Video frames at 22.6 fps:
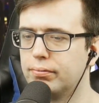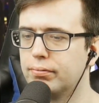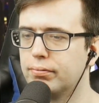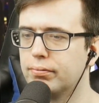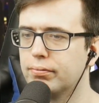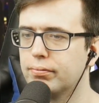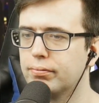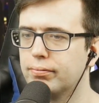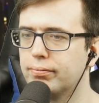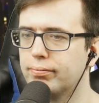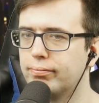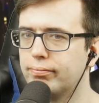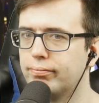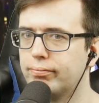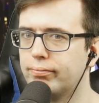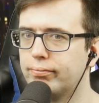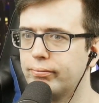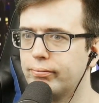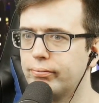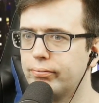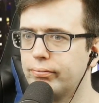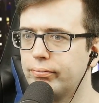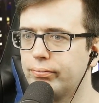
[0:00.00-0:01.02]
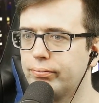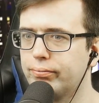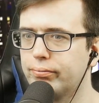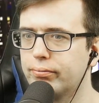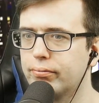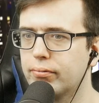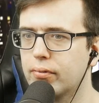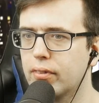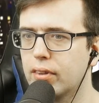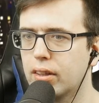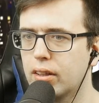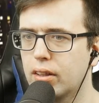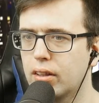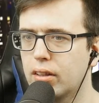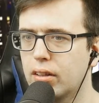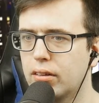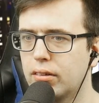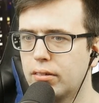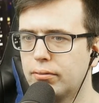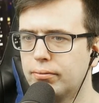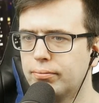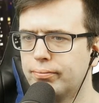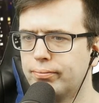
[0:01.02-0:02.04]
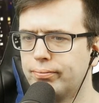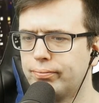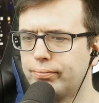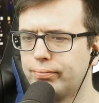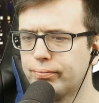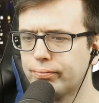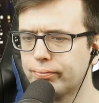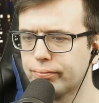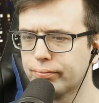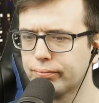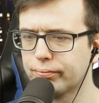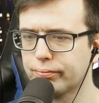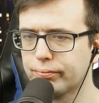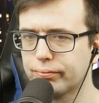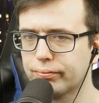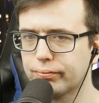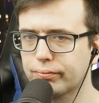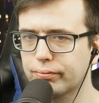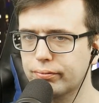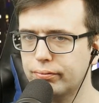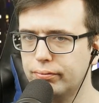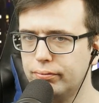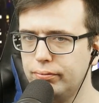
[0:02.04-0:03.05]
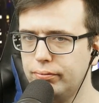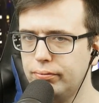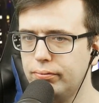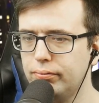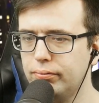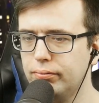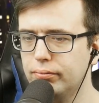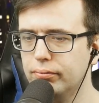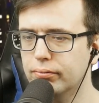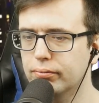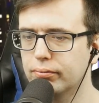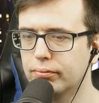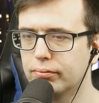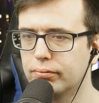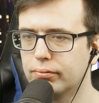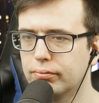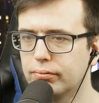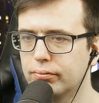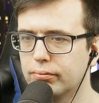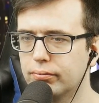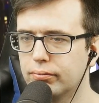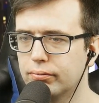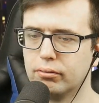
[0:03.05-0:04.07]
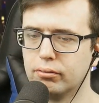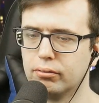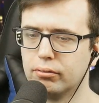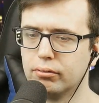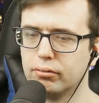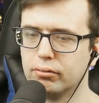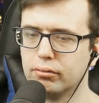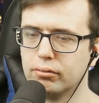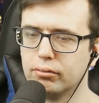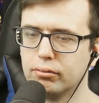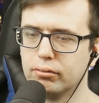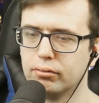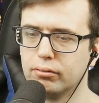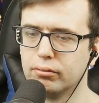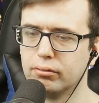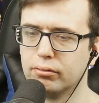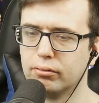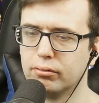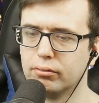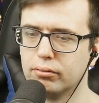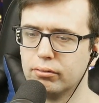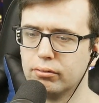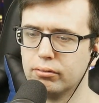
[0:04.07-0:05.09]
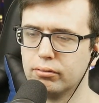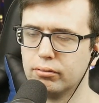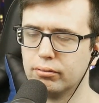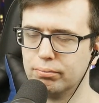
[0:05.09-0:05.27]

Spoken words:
No one is speaking in this clip.